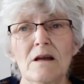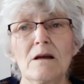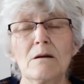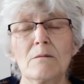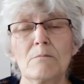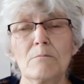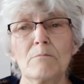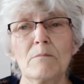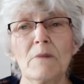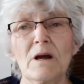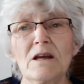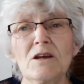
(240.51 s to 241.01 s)

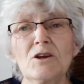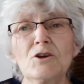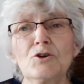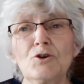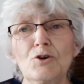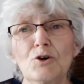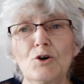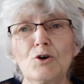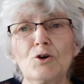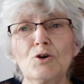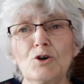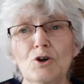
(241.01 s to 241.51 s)
"May
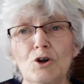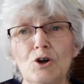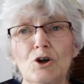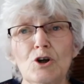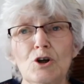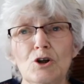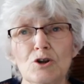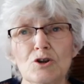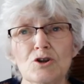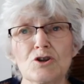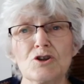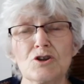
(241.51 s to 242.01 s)
your
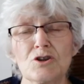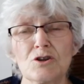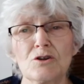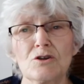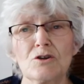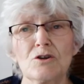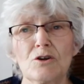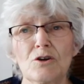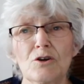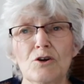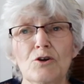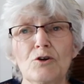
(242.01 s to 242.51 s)
God,
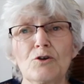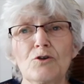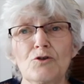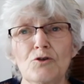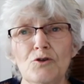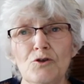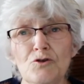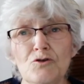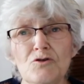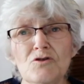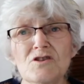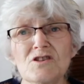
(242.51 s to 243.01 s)
who
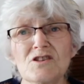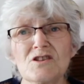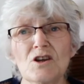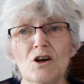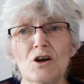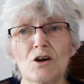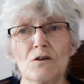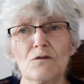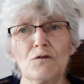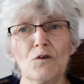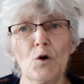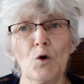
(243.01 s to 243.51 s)
you
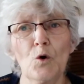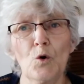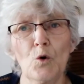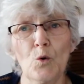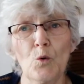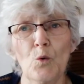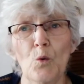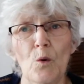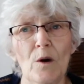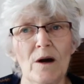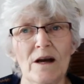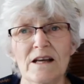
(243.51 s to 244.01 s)
serve
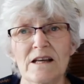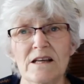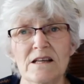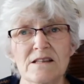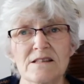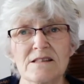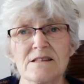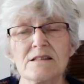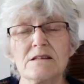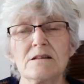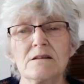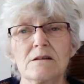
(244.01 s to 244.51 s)

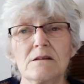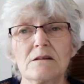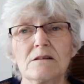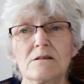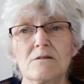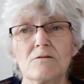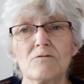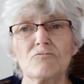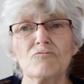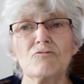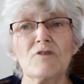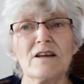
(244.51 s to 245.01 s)
always,
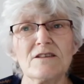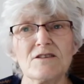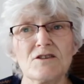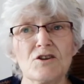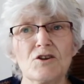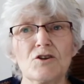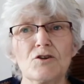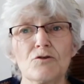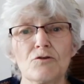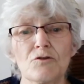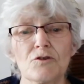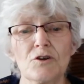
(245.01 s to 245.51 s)

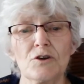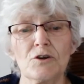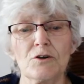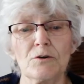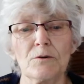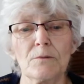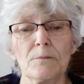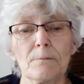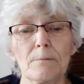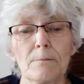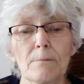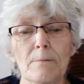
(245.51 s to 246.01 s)
rescue you."
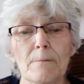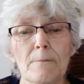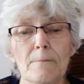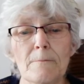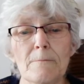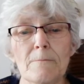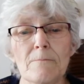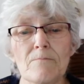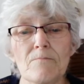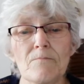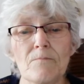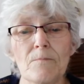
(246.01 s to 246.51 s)

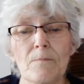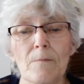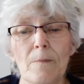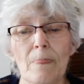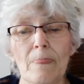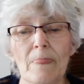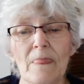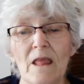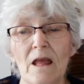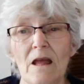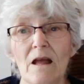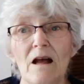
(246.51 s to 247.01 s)

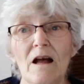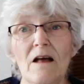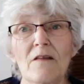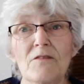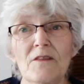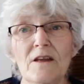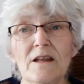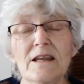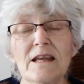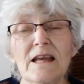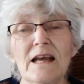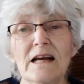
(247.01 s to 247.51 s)
And
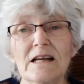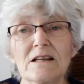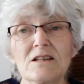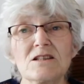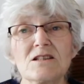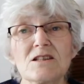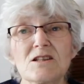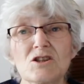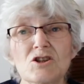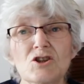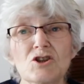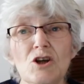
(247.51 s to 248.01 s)
then he had a
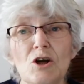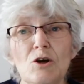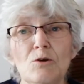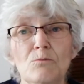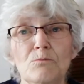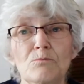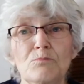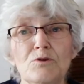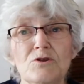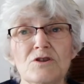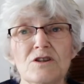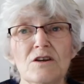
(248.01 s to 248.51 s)
stone
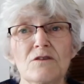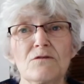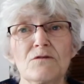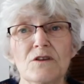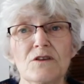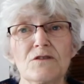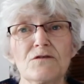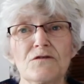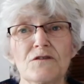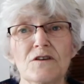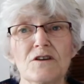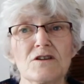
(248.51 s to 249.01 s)
put over the
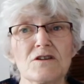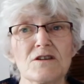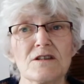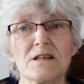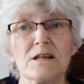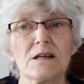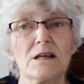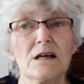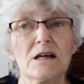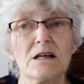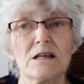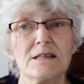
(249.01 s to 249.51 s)
front of the
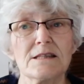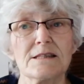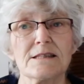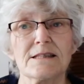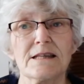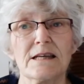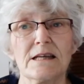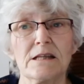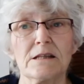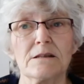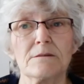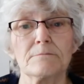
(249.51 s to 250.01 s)
lion's
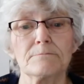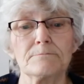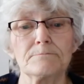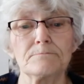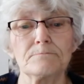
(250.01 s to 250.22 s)
den.